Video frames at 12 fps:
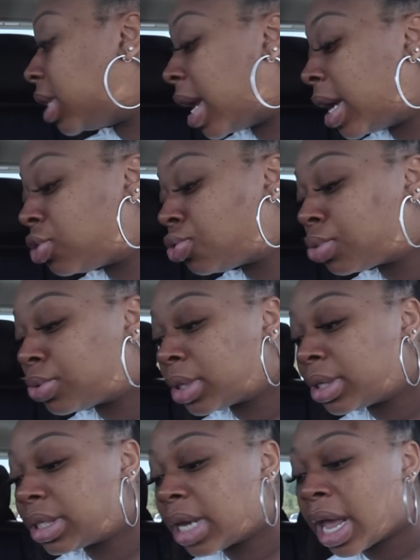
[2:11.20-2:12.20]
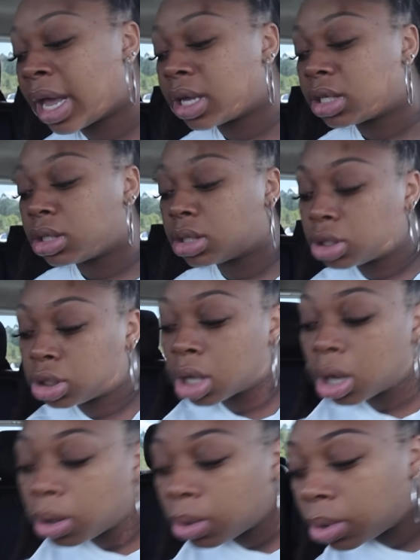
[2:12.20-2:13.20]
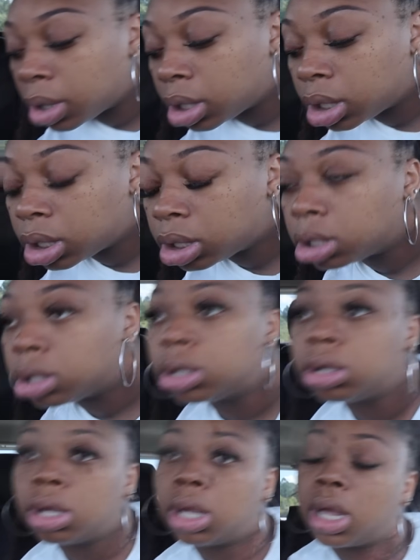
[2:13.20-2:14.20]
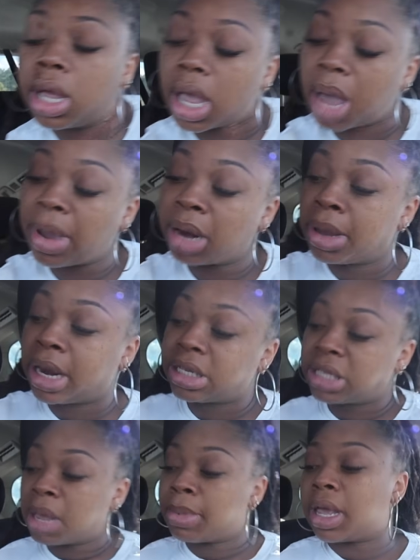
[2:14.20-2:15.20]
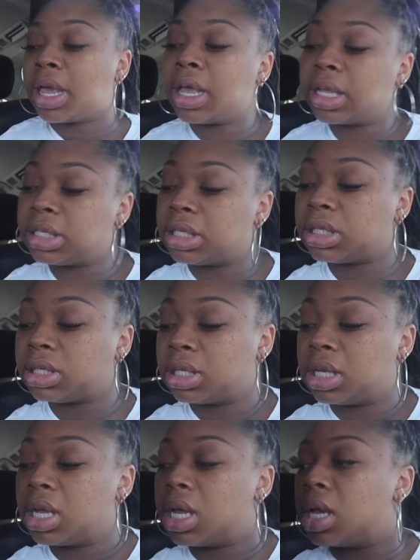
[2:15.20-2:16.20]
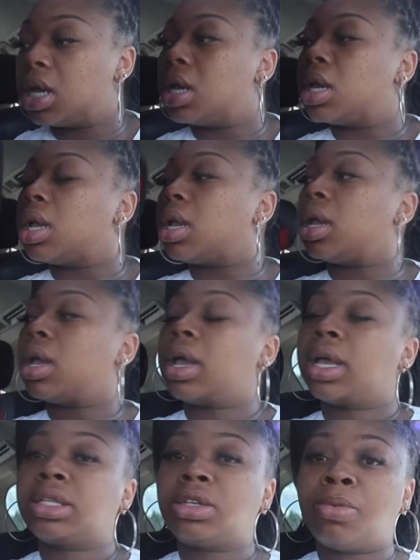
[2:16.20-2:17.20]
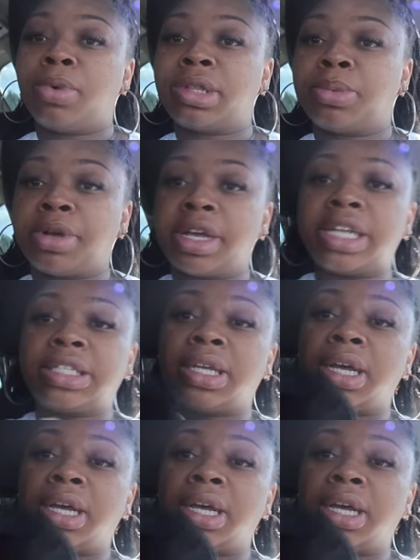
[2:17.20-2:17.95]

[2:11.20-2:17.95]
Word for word: today truth is on snacks. So I'm about to make this snack bag. I saw both the bring his